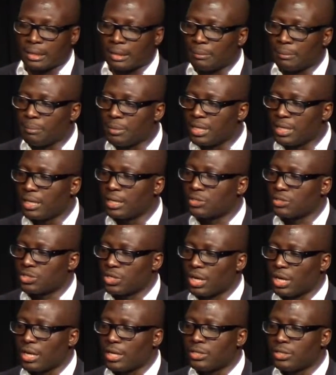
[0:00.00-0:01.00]
immediate
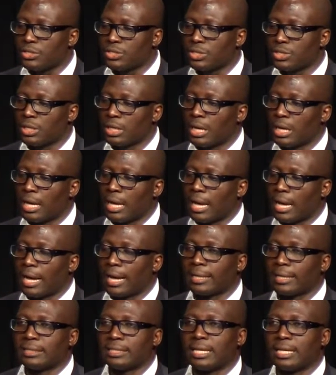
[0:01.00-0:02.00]
change
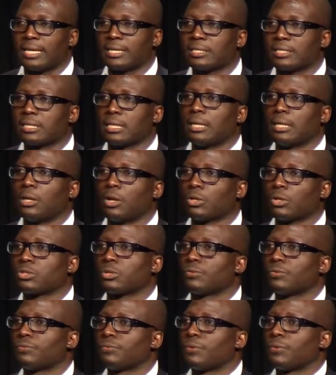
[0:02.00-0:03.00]
and there's a
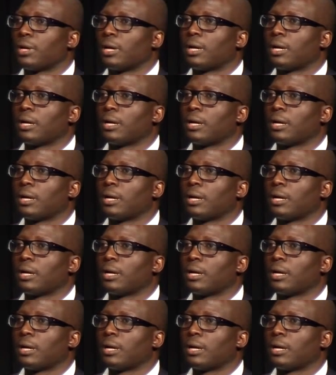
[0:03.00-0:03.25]
lot of